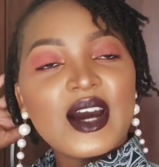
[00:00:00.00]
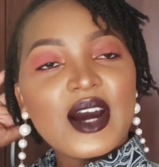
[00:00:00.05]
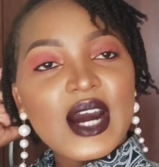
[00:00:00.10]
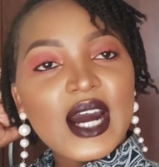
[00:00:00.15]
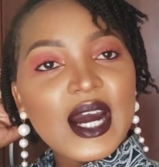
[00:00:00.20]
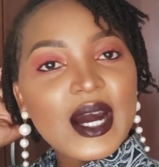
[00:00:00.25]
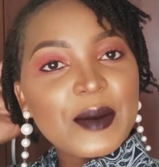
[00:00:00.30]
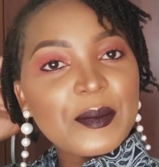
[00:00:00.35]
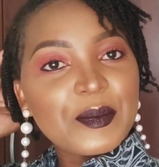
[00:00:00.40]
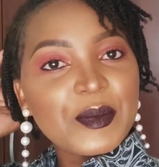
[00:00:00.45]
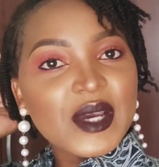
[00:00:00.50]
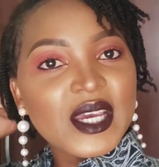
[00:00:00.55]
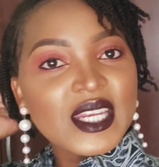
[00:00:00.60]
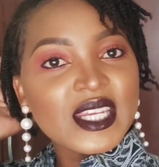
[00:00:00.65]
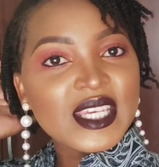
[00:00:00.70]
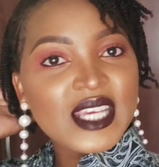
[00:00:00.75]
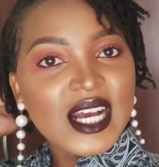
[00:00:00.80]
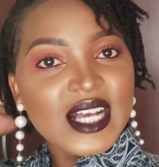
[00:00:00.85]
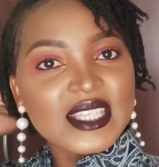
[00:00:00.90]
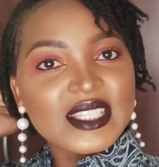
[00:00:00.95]

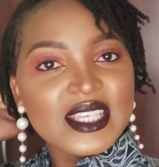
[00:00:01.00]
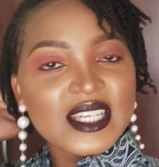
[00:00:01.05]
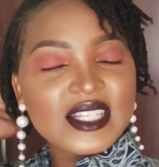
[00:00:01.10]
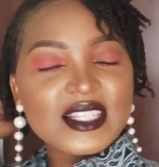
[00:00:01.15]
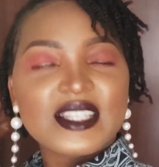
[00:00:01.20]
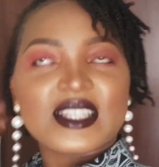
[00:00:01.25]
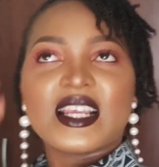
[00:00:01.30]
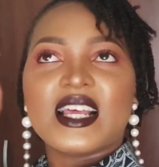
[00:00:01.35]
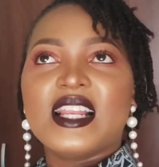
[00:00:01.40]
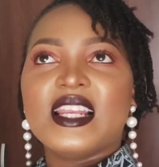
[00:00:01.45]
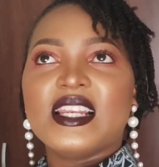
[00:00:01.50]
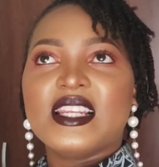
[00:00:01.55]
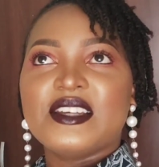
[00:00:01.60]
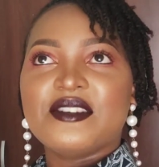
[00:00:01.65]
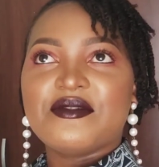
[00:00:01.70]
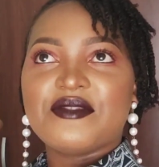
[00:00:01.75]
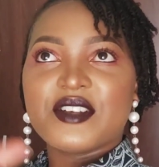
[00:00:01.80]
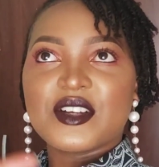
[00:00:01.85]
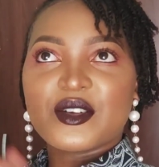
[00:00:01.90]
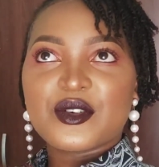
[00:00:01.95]
and he has that
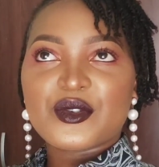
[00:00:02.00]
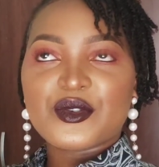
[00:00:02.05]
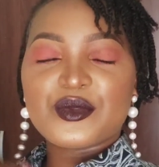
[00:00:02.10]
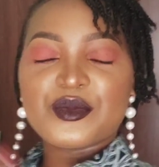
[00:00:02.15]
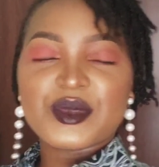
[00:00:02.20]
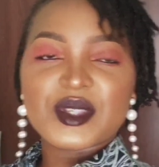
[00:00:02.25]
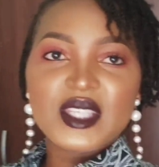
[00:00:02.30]
living room